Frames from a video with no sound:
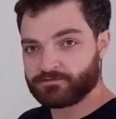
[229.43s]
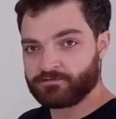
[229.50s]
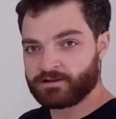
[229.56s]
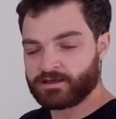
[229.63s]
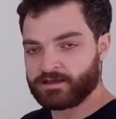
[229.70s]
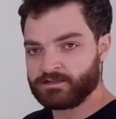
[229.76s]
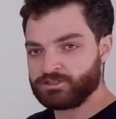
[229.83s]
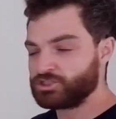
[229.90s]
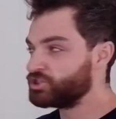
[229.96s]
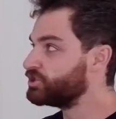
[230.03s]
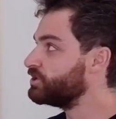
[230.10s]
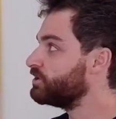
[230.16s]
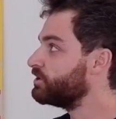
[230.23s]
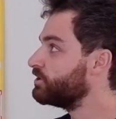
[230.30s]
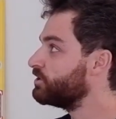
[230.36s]
of an
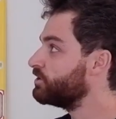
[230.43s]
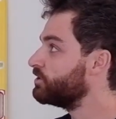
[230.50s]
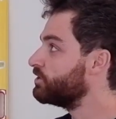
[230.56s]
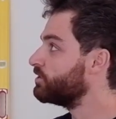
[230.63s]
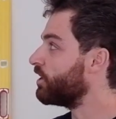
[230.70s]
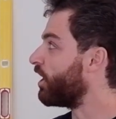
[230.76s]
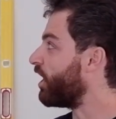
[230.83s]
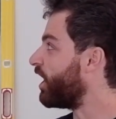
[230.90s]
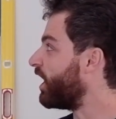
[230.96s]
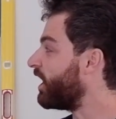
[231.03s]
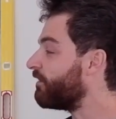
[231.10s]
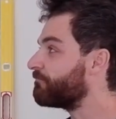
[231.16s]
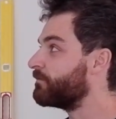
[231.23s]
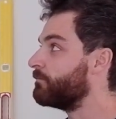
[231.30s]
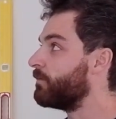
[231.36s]
inch
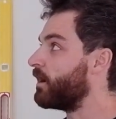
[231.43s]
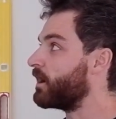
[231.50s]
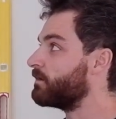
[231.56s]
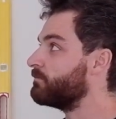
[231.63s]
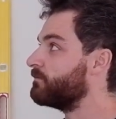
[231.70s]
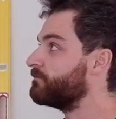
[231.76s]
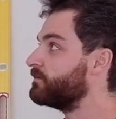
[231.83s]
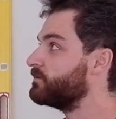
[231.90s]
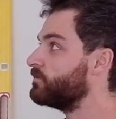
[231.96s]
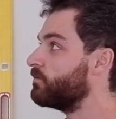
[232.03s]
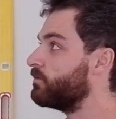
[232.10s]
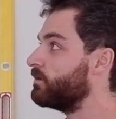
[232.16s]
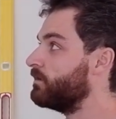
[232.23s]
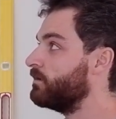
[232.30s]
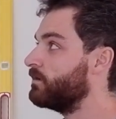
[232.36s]
off the bottom of the
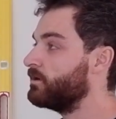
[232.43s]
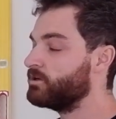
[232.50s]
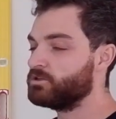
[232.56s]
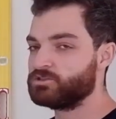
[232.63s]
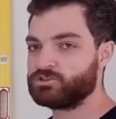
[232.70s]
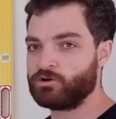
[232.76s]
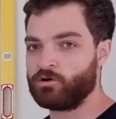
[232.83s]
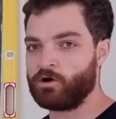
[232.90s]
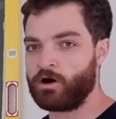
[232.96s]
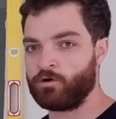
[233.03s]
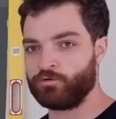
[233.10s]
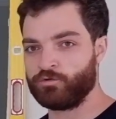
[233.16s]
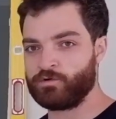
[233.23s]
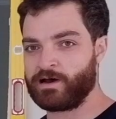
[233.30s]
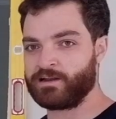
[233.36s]
door. So
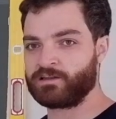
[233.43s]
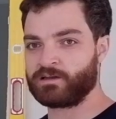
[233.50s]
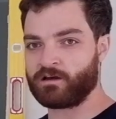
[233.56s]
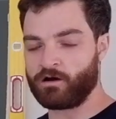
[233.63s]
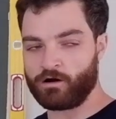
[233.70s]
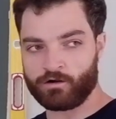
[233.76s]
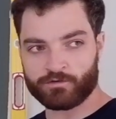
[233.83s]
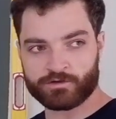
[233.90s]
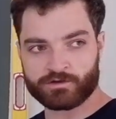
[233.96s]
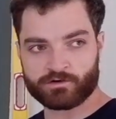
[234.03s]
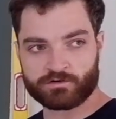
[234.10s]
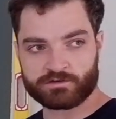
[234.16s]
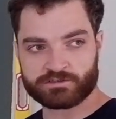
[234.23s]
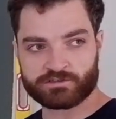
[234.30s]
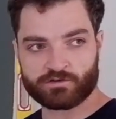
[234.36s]
I'll do that to all the
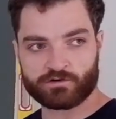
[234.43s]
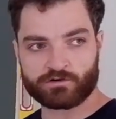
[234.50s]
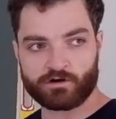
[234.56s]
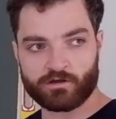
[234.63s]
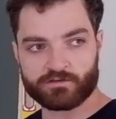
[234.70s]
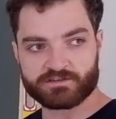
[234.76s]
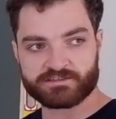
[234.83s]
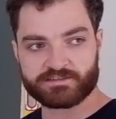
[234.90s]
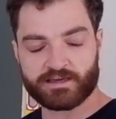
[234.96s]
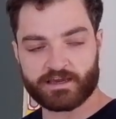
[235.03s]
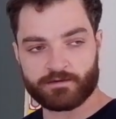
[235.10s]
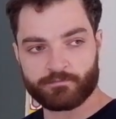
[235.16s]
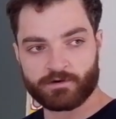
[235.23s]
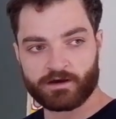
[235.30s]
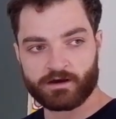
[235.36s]
doors so they're all the
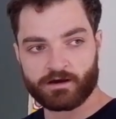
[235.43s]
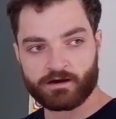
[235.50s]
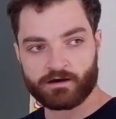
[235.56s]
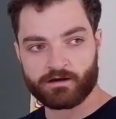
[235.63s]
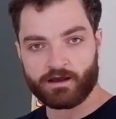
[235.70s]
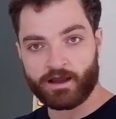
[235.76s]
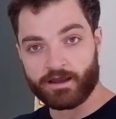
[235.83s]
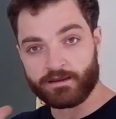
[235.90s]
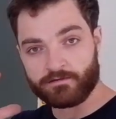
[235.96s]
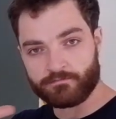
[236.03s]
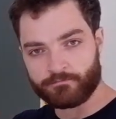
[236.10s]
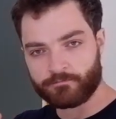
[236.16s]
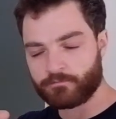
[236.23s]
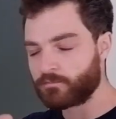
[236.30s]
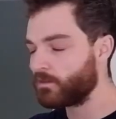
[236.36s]
same height.
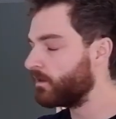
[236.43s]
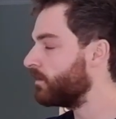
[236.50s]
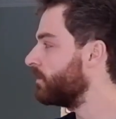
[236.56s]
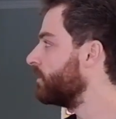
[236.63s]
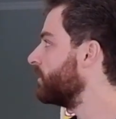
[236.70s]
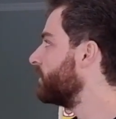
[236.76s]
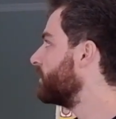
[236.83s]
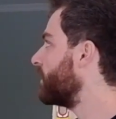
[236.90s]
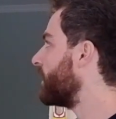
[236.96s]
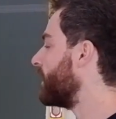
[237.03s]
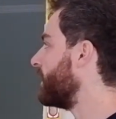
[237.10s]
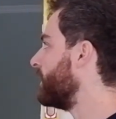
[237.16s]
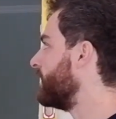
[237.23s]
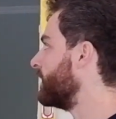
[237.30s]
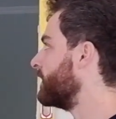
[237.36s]

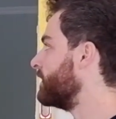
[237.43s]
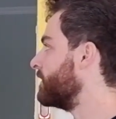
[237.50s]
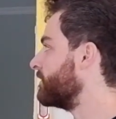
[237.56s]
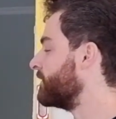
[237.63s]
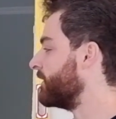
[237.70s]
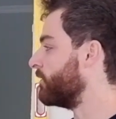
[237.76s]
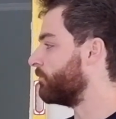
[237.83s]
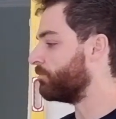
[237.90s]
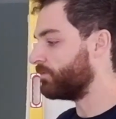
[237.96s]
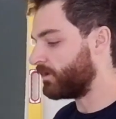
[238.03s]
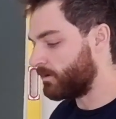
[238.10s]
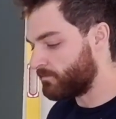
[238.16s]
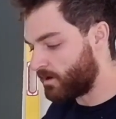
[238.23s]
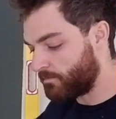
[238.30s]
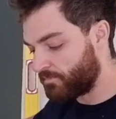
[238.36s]
And then I'll
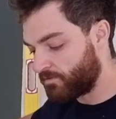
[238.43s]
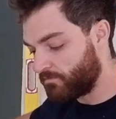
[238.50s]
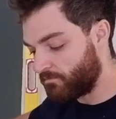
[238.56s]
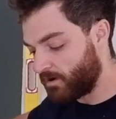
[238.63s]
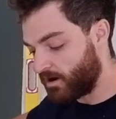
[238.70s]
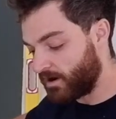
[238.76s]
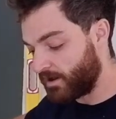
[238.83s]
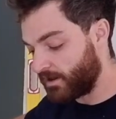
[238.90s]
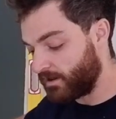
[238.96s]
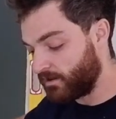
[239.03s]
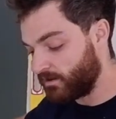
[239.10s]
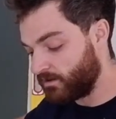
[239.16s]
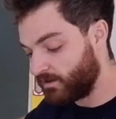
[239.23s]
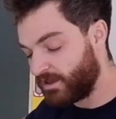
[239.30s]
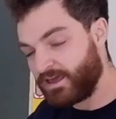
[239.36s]
plumb up
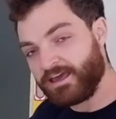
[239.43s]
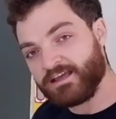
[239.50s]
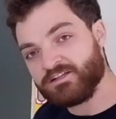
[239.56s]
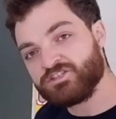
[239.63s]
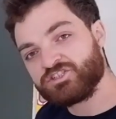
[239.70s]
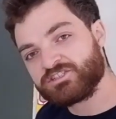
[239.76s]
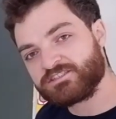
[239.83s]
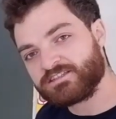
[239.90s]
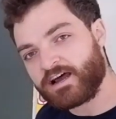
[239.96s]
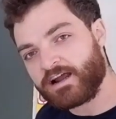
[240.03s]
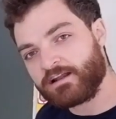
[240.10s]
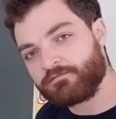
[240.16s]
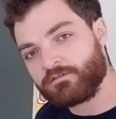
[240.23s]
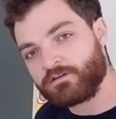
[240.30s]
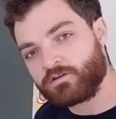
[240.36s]
my hinge
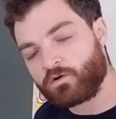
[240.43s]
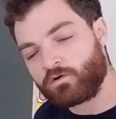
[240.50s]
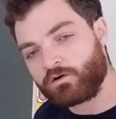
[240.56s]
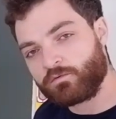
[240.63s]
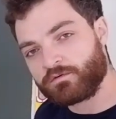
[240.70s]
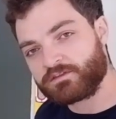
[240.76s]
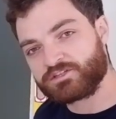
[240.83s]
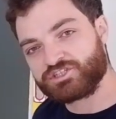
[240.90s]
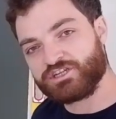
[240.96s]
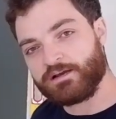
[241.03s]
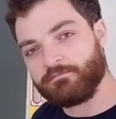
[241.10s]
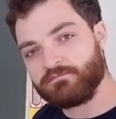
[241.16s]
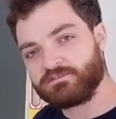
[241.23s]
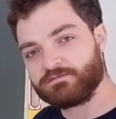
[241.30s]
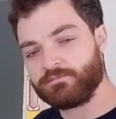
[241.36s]
side of the door with
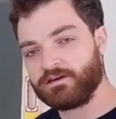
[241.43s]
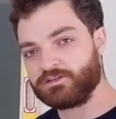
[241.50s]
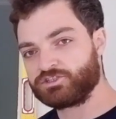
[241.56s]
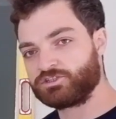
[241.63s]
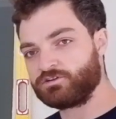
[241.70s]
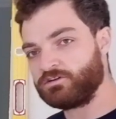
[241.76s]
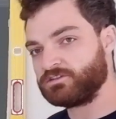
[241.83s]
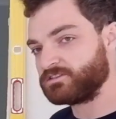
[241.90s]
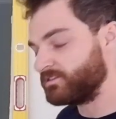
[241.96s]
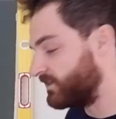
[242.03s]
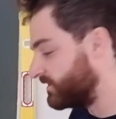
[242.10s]
shims. Make sure it's